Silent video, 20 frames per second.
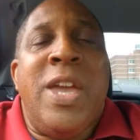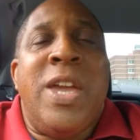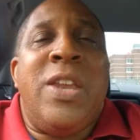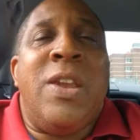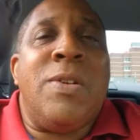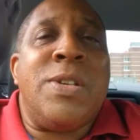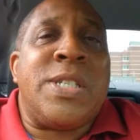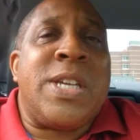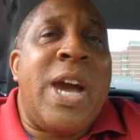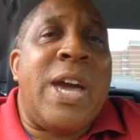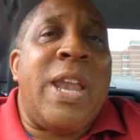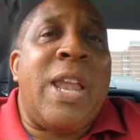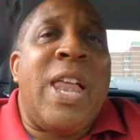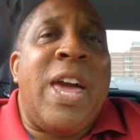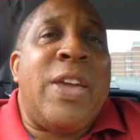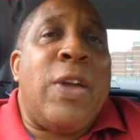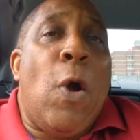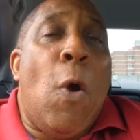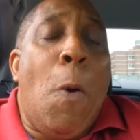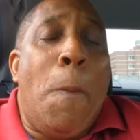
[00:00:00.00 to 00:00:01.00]
You know, it's kind of
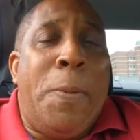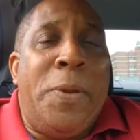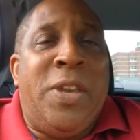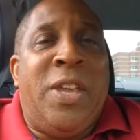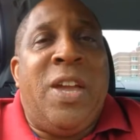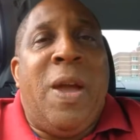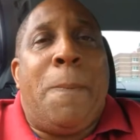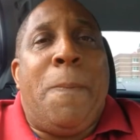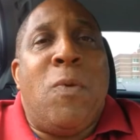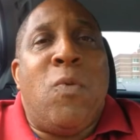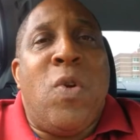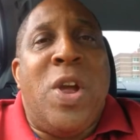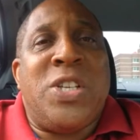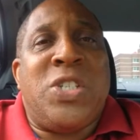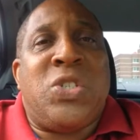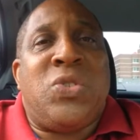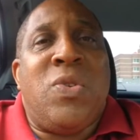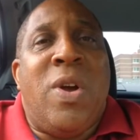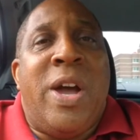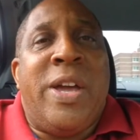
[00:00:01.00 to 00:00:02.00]
like opening up a
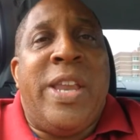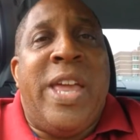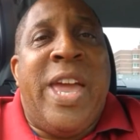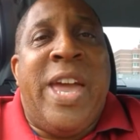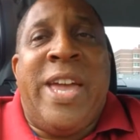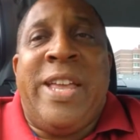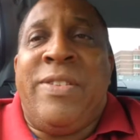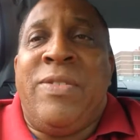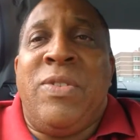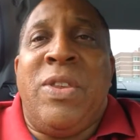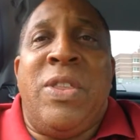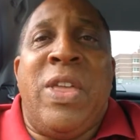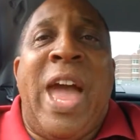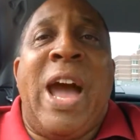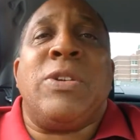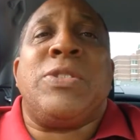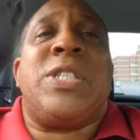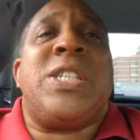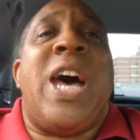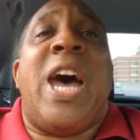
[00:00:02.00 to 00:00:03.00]
restaurant and the
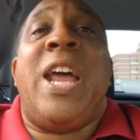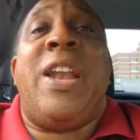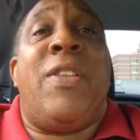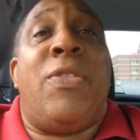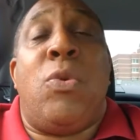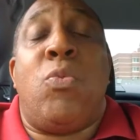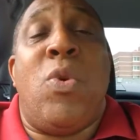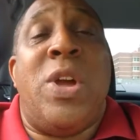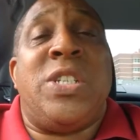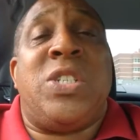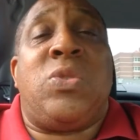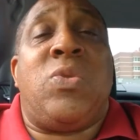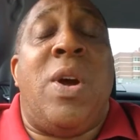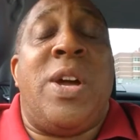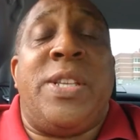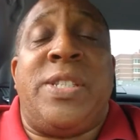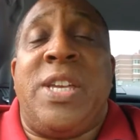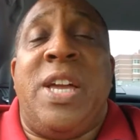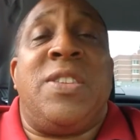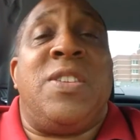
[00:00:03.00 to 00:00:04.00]
outside of the
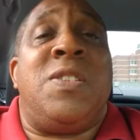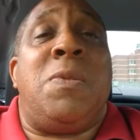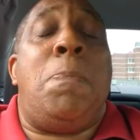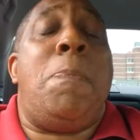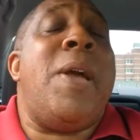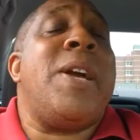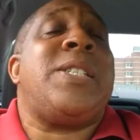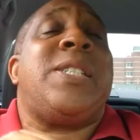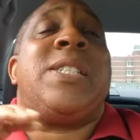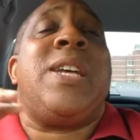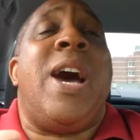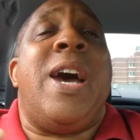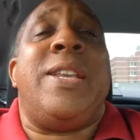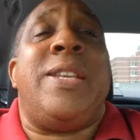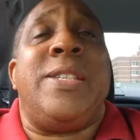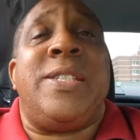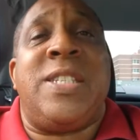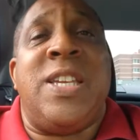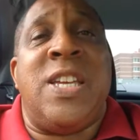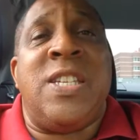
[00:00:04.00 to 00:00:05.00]
restaurant, it's got this big sign
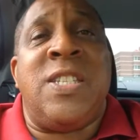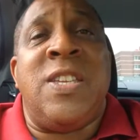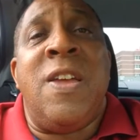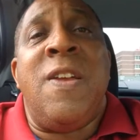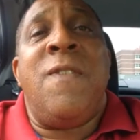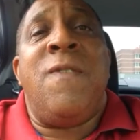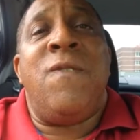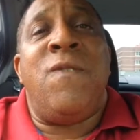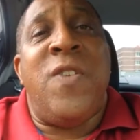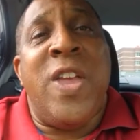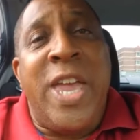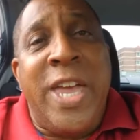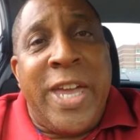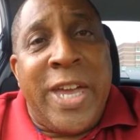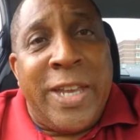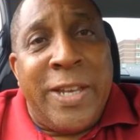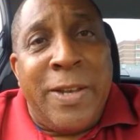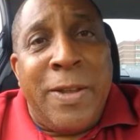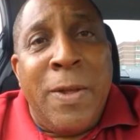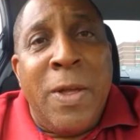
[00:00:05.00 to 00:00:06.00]
that says
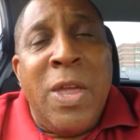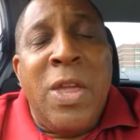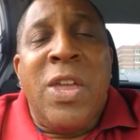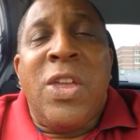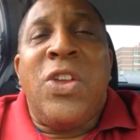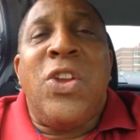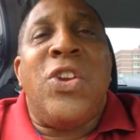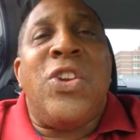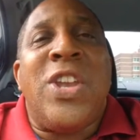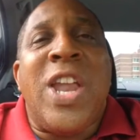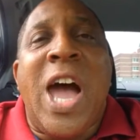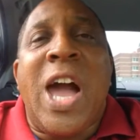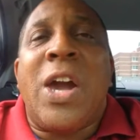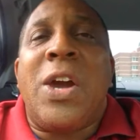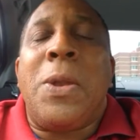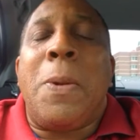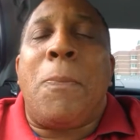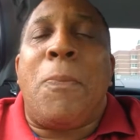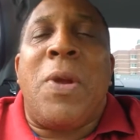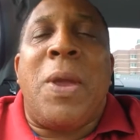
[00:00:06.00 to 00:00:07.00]
vegan. You're not
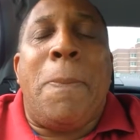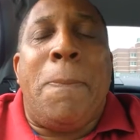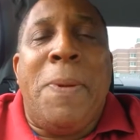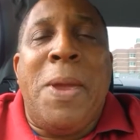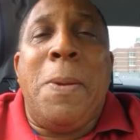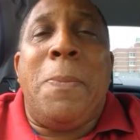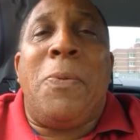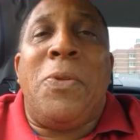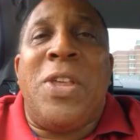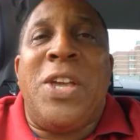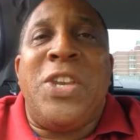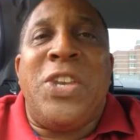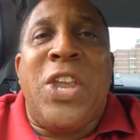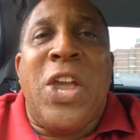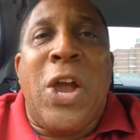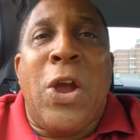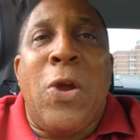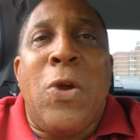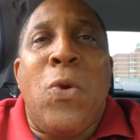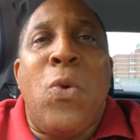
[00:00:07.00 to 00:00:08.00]
going to bring people in
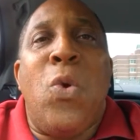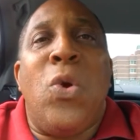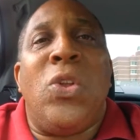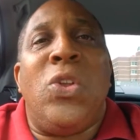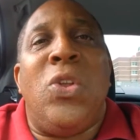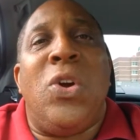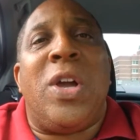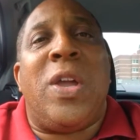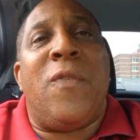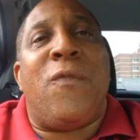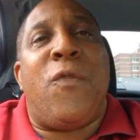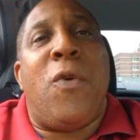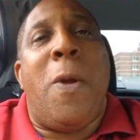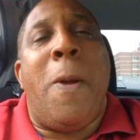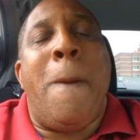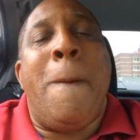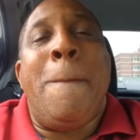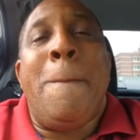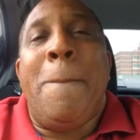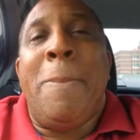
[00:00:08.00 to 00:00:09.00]
there who are looking
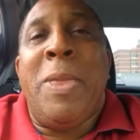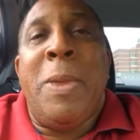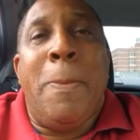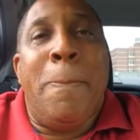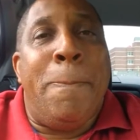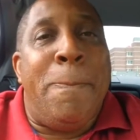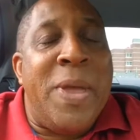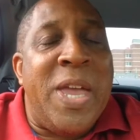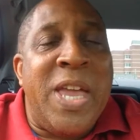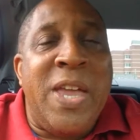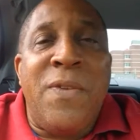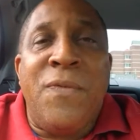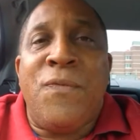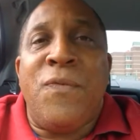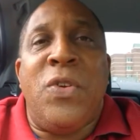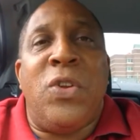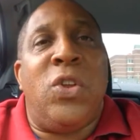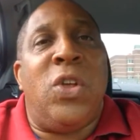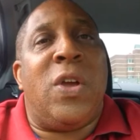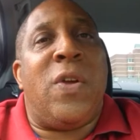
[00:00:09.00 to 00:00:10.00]
for
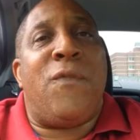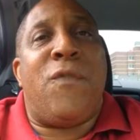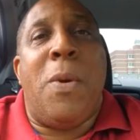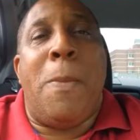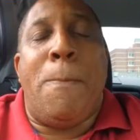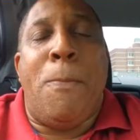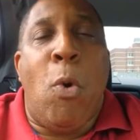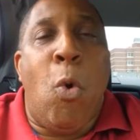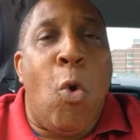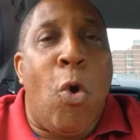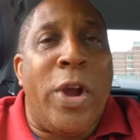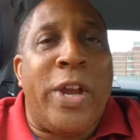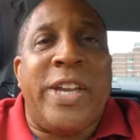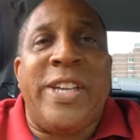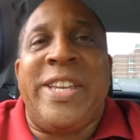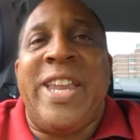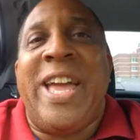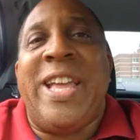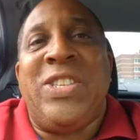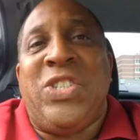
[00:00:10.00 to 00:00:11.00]
beef and looking for pork
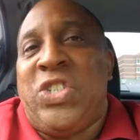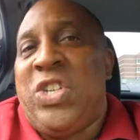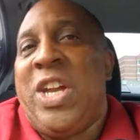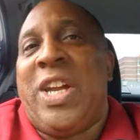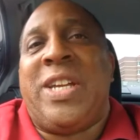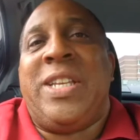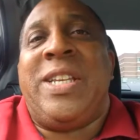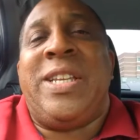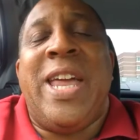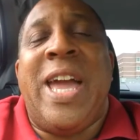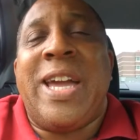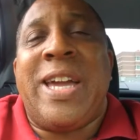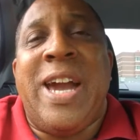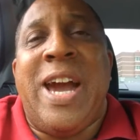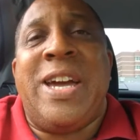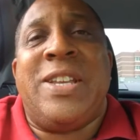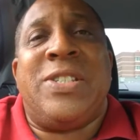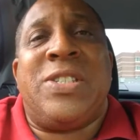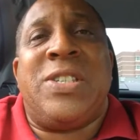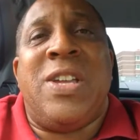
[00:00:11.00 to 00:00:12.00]
and that and chicken and that
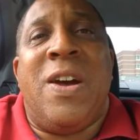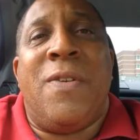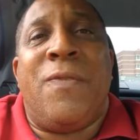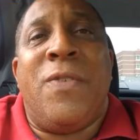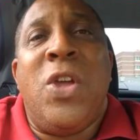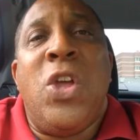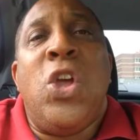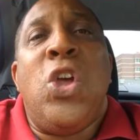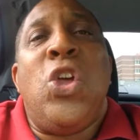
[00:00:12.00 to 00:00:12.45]
kind of stuff.